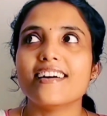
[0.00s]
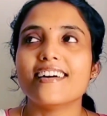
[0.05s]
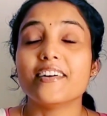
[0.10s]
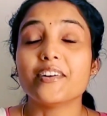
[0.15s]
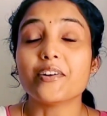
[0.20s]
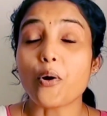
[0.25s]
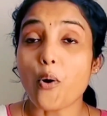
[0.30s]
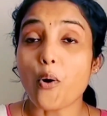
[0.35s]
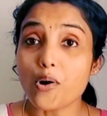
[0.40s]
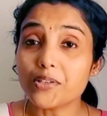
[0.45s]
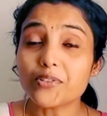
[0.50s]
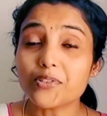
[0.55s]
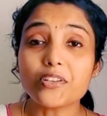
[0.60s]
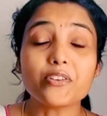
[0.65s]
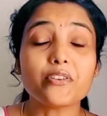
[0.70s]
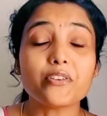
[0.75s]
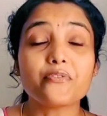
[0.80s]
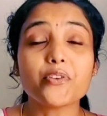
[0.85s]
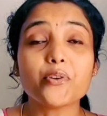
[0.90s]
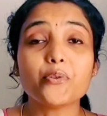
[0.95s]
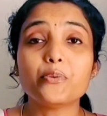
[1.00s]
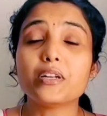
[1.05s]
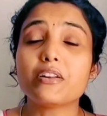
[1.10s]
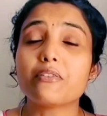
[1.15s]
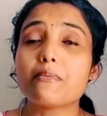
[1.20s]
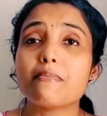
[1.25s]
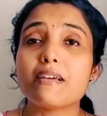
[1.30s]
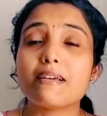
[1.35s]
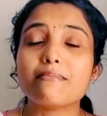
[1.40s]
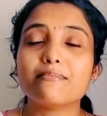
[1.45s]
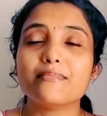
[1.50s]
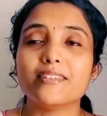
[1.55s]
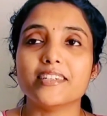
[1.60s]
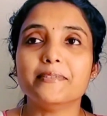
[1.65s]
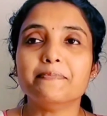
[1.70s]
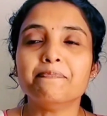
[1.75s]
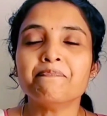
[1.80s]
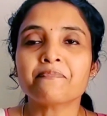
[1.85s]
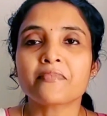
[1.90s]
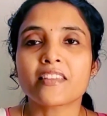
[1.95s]
also if you would remember,
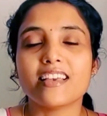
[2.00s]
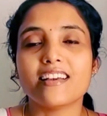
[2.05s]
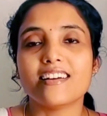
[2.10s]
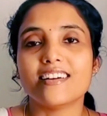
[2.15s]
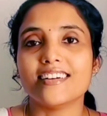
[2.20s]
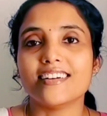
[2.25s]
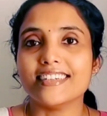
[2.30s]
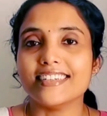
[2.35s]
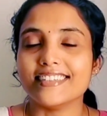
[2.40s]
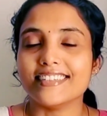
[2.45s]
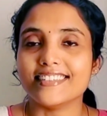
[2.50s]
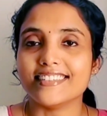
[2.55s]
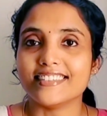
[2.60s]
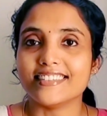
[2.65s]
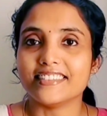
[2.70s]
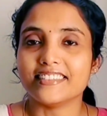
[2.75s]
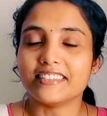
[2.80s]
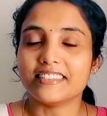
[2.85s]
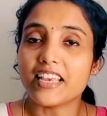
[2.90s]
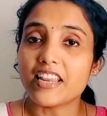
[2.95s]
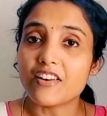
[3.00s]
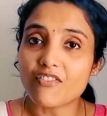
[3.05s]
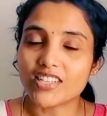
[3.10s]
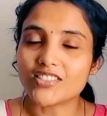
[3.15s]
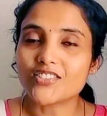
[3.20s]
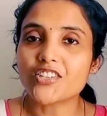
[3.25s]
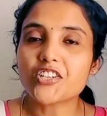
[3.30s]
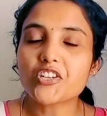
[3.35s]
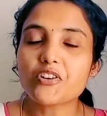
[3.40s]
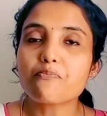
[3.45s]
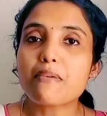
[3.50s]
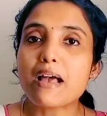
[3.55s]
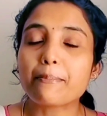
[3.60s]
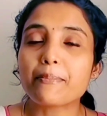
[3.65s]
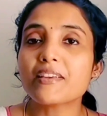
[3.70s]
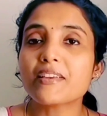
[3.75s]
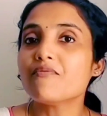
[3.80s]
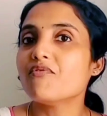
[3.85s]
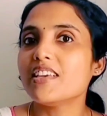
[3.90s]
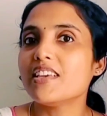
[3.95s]
in restriction
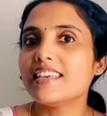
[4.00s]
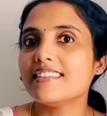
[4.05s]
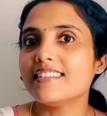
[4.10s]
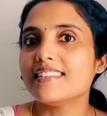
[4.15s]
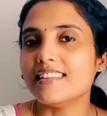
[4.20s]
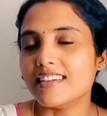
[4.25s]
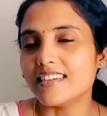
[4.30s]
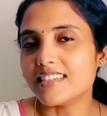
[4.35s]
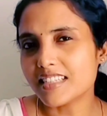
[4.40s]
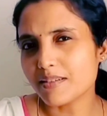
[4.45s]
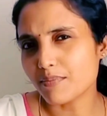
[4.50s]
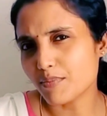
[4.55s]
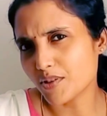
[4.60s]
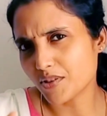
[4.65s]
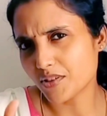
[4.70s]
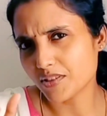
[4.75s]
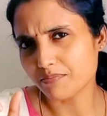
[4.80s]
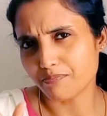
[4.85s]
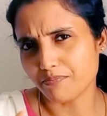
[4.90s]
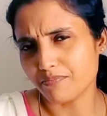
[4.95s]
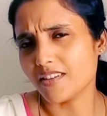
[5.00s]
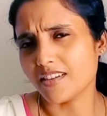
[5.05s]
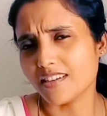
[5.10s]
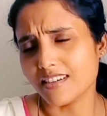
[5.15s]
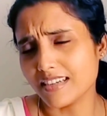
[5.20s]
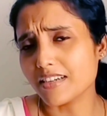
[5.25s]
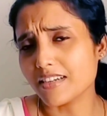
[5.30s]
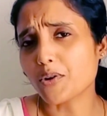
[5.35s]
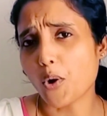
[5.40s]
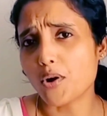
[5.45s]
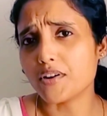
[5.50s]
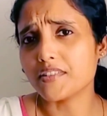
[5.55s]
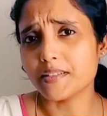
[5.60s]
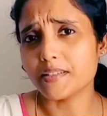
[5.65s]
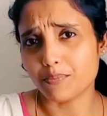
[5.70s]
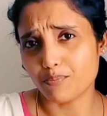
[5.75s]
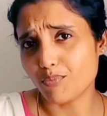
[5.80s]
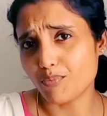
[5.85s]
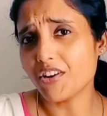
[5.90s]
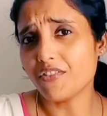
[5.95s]
mapping, we learned about a concept
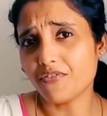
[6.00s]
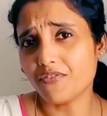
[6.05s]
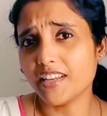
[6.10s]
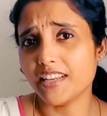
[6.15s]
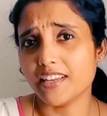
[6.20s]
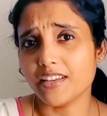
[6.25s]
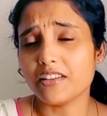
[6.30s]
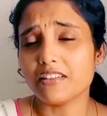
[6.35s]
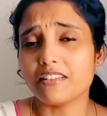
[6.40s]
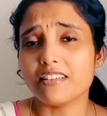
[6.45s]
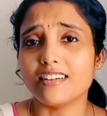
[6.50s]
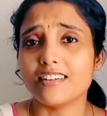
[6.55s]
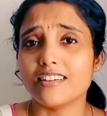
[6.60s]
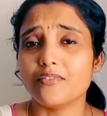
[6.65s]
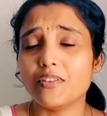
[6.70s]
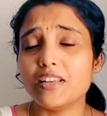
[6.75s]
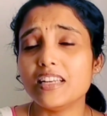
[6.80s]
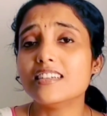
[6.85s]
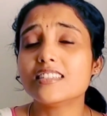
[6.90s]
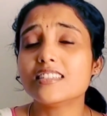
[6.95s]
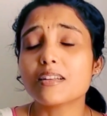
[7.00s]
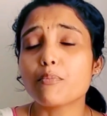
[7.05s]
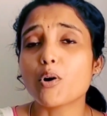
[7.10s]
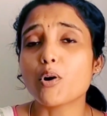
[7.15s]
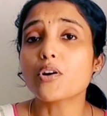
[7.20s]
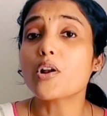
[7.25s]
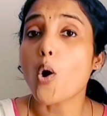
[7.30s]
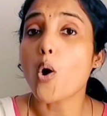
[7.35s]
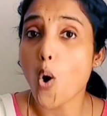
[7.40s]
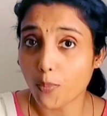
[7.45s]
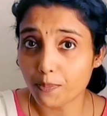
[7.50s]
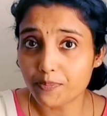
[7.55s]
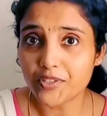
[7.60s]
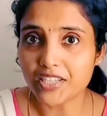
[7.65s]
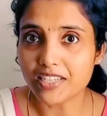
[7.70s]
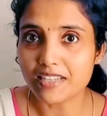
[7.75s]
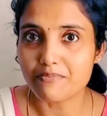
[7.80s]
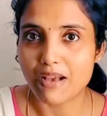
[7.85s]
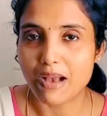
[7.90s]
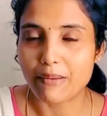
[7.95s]
briefly. We learned about optical
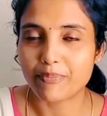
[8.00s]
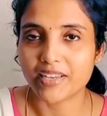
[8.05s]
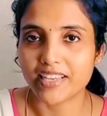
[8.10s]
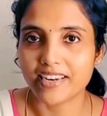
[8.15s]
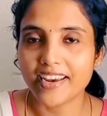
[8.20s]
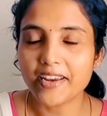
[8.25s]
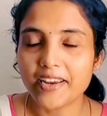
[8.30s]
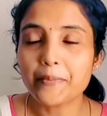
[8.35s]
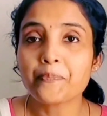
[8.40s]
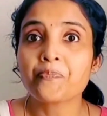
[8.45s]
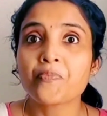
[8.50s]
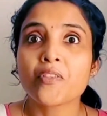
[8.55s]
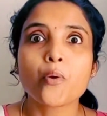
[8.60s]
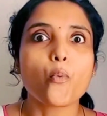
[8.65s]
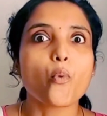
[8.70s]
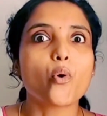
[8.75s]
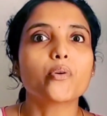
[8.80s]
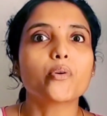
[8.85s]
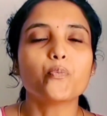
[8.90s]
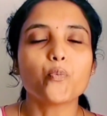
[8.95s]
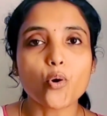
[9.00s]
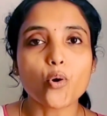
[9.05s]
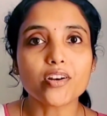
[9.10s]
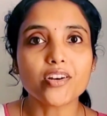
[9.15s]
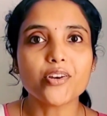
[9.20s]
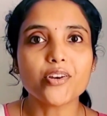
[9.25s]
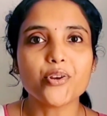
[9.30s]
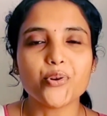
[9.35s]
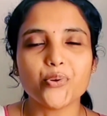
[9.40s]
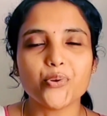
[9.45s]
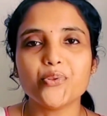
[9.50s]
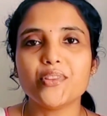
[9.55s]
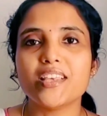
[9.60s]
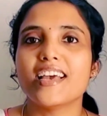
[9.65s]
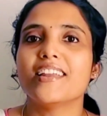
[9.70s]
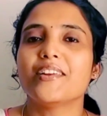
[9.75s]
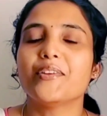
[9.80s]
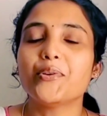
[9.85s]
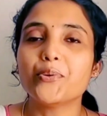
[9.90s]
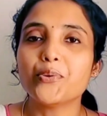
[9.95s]
mapping, right? What did you do there?
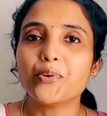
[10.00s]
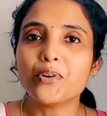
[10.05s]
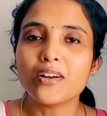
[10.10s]
You